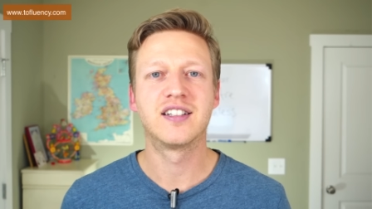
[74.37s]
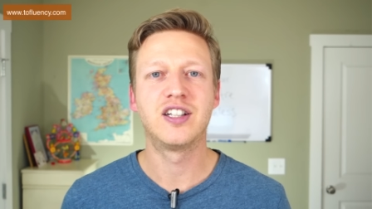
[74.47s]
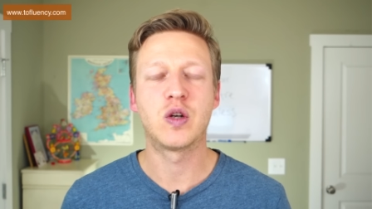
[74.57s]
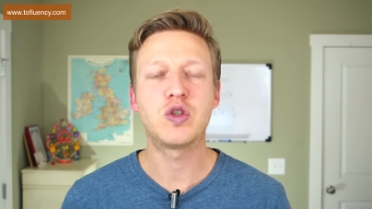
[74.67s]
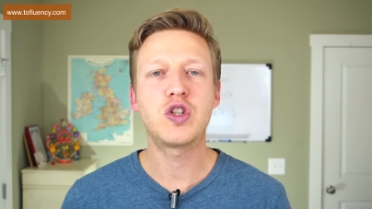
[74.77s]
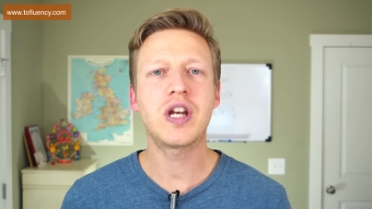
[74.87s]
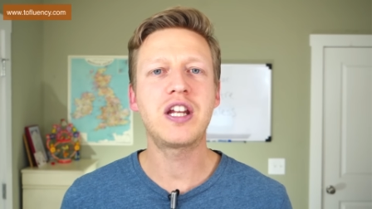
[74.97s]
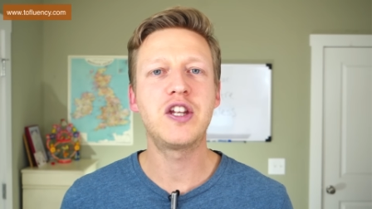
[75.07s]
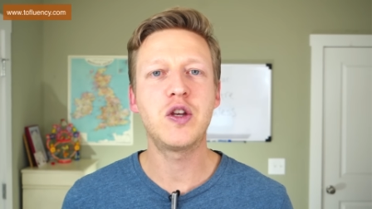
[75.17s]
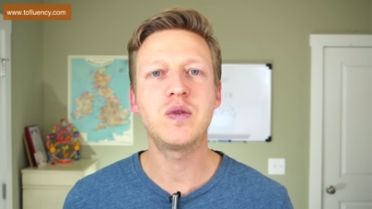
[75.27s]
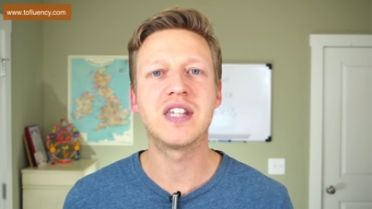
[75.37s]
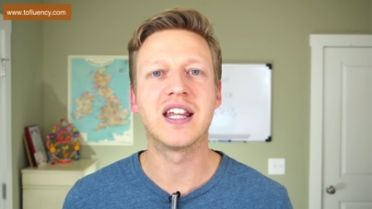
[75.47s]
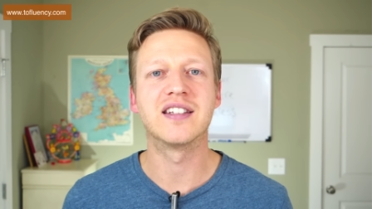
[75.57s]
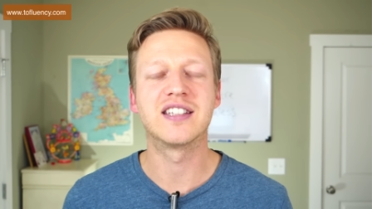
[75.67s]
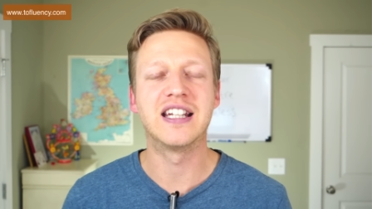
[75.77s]
You know, should I use
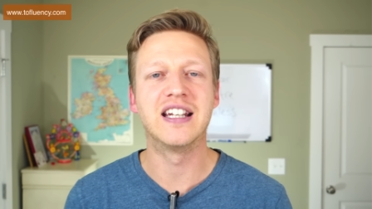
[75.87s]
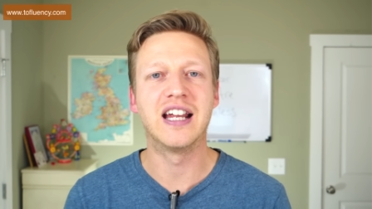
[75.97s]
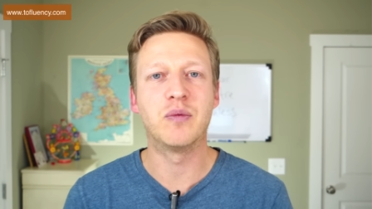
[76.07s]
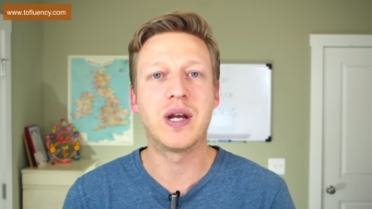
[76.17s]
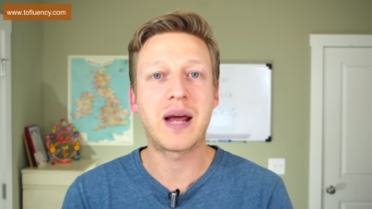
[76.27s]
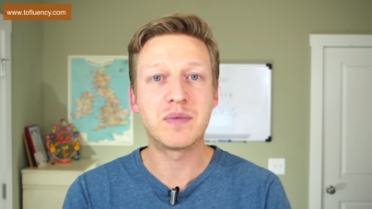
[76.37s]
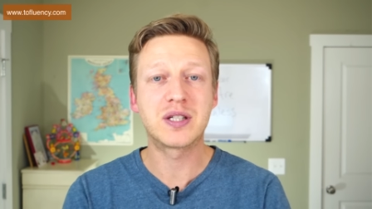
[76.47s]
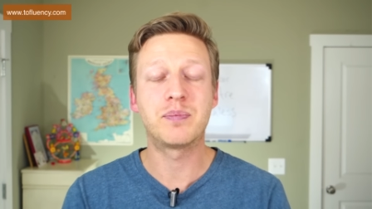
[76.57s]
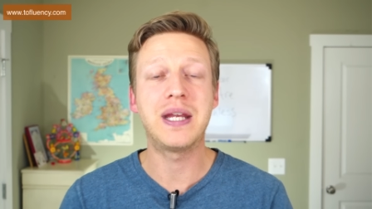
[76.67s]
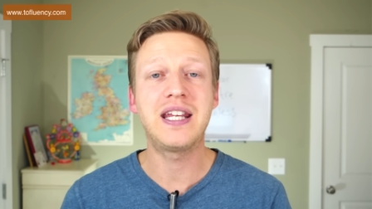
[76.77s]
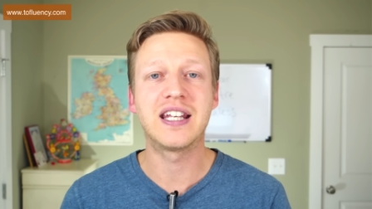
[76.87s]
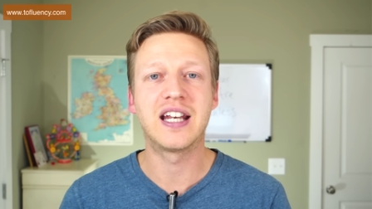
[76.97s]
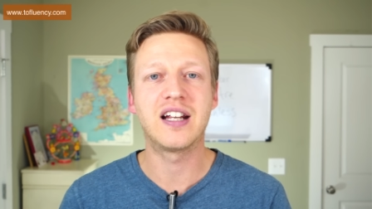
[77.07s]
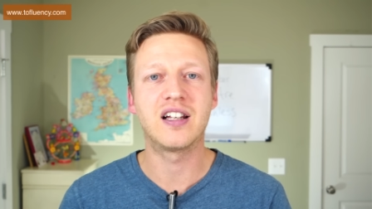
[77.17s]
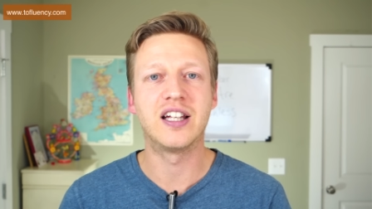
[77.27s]
this in, when I'm speaking
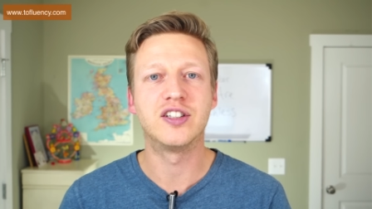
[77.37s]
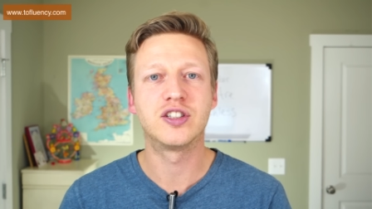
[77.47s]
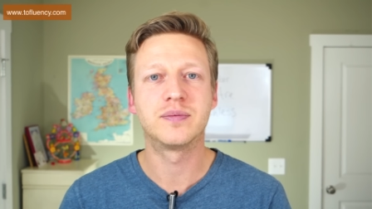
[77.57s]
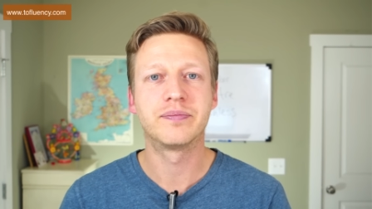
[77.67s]
English?